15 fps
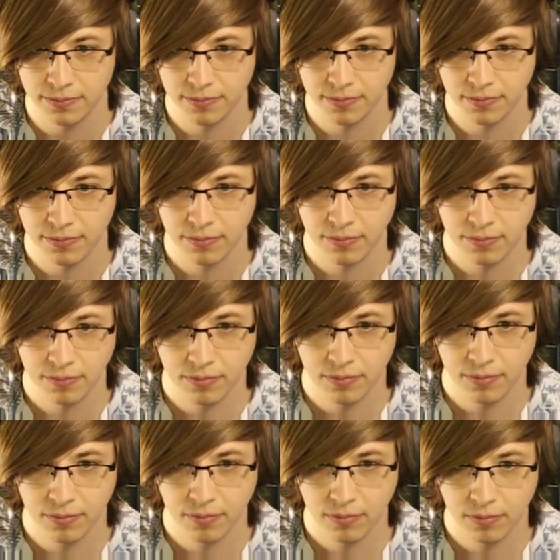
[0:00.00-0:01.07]

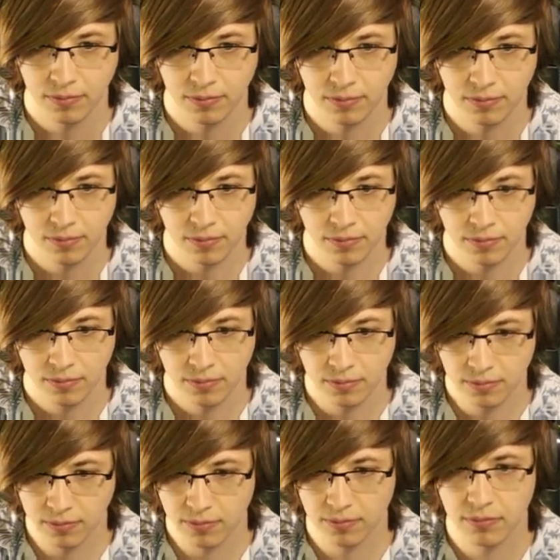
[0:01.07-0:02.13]

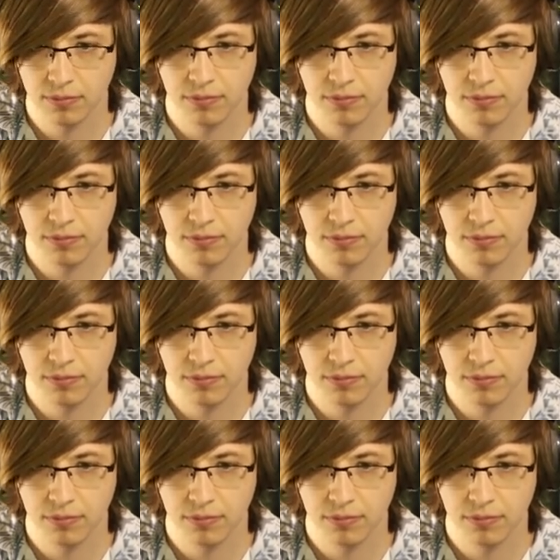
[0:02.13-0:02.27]
(silence)